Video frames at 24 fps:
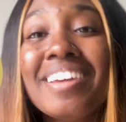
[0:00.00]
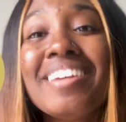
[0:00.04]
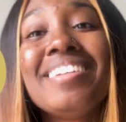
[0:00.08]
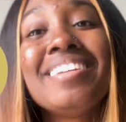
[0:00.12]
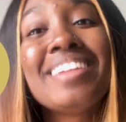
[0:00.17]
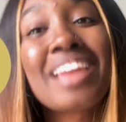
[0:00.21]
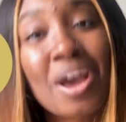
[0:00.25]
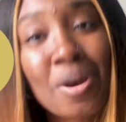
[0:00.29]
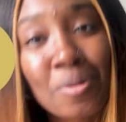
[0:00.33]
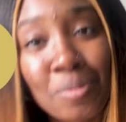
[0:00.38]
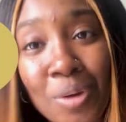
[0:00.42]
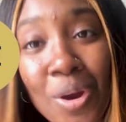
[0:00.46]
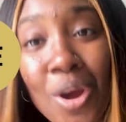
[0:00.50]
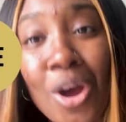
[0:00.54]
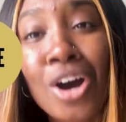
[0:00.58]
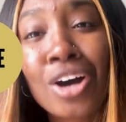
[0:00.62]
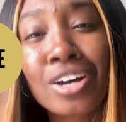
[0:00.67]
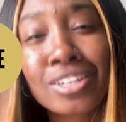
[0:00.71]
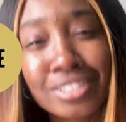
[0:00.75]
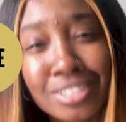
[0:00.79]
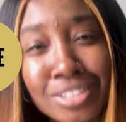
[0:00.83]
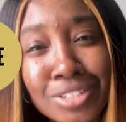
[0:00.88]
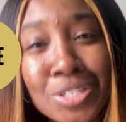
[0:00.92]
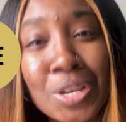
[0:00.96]
Now we're
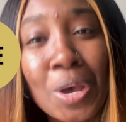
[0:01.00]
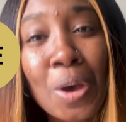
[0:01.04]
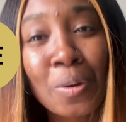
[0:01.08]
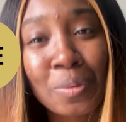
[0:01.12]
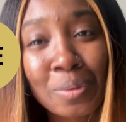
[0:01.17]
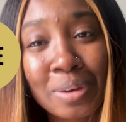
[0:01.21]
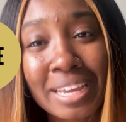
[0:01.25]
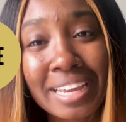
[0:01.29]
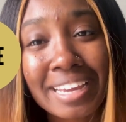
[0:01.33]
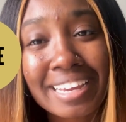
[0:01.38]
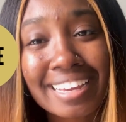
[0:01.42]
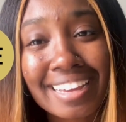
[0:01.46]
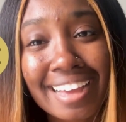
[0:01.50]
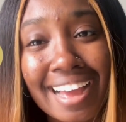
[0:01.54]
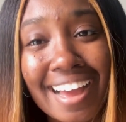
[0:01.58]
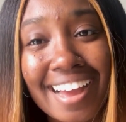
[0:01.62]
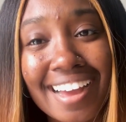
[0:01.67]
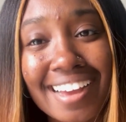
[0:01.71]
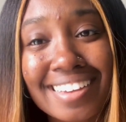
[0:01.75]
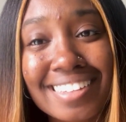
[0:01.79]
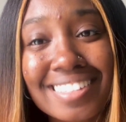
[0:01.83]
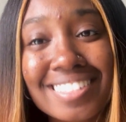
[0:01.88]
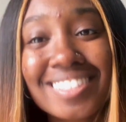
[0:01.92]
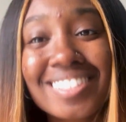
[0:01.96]
on to toning,
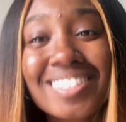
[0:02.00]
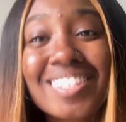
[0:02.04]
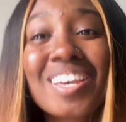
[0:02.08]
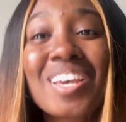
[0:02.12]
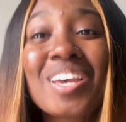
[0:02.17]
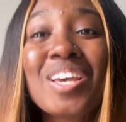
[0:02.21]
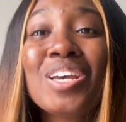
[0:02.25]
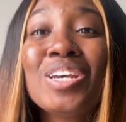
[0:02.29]
guys.